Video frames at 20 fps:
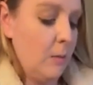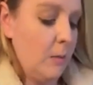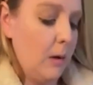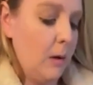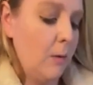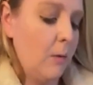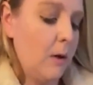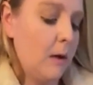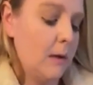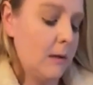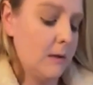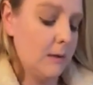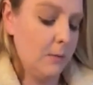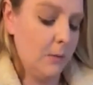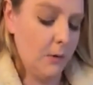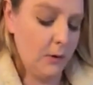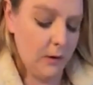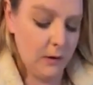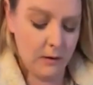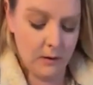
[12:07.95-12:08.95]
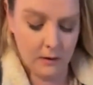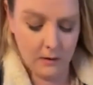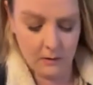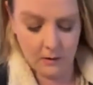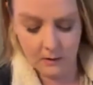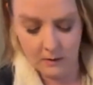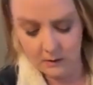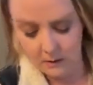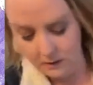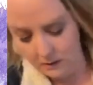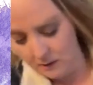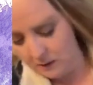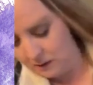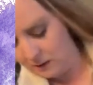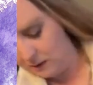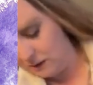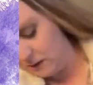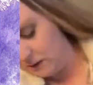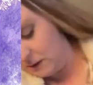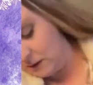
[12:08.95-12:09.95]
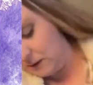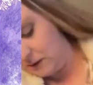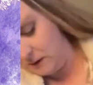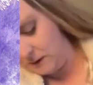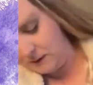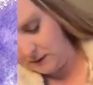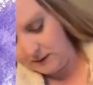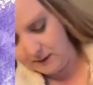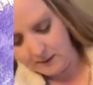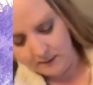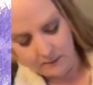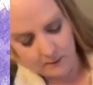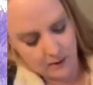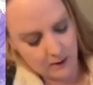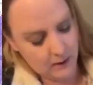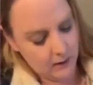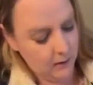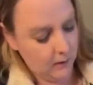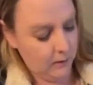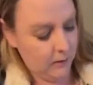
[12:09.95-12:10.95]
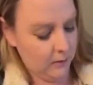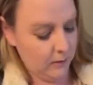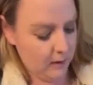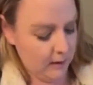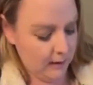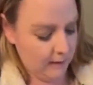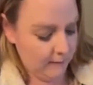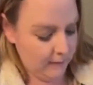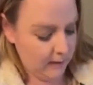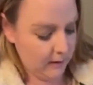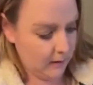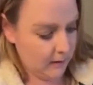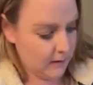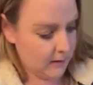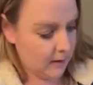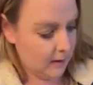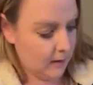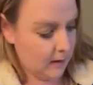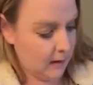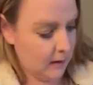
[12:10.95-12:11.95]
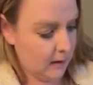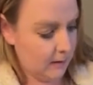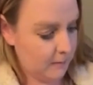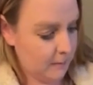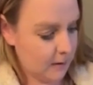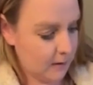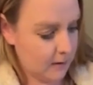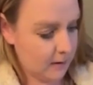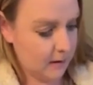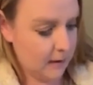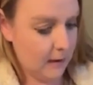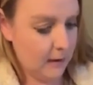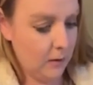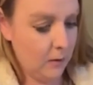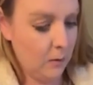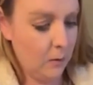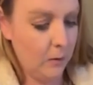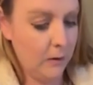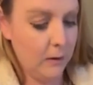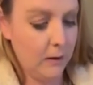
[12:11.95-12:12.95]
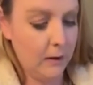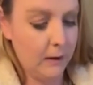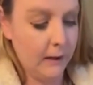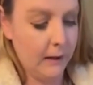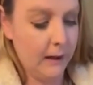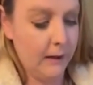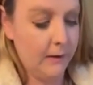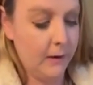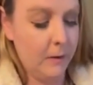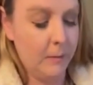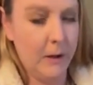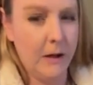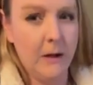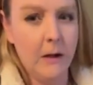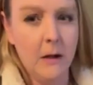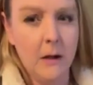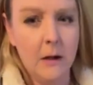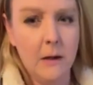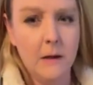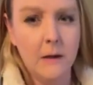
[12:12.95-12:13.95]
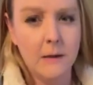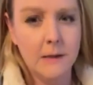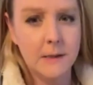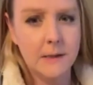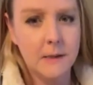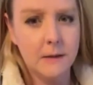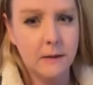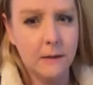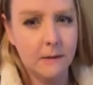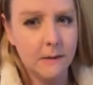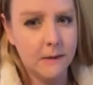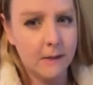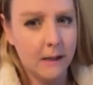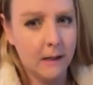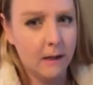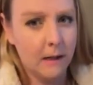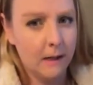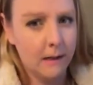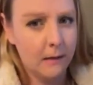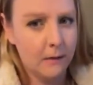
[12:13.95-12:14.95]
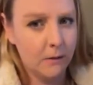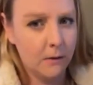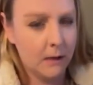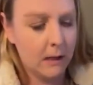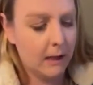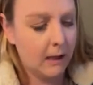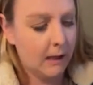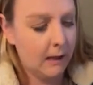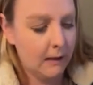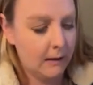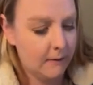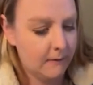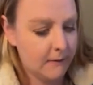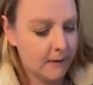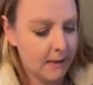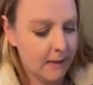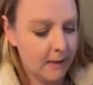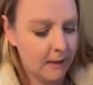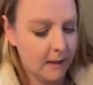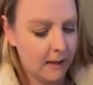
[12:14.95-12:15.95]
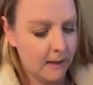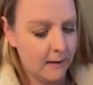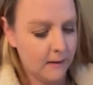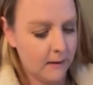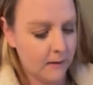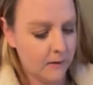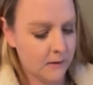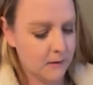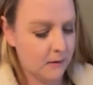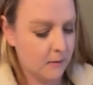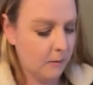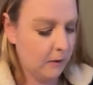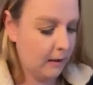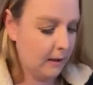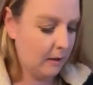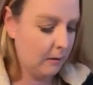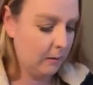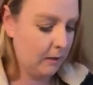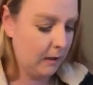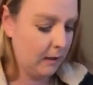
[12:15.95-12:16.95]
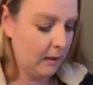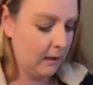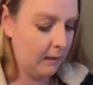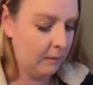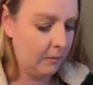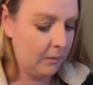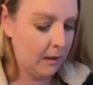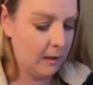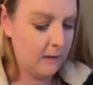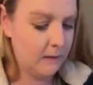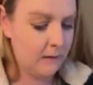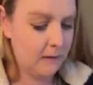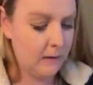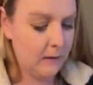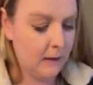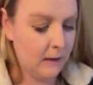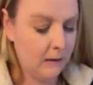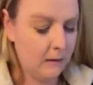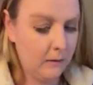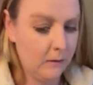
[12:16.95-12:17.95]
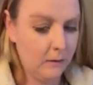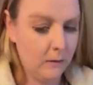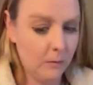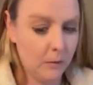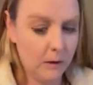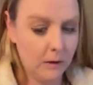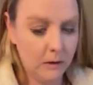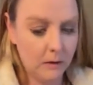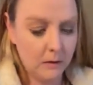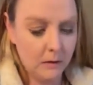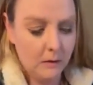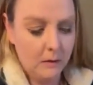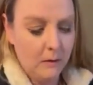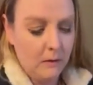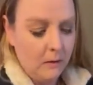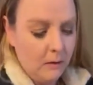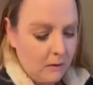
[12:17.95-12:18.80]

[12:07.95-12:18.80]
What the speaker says: You may want to put something a little heavy on top just to kind of hold it all together, but see what I'm saying? I do kind of see that there, so I'm glad I went ahead and painted that a little bit.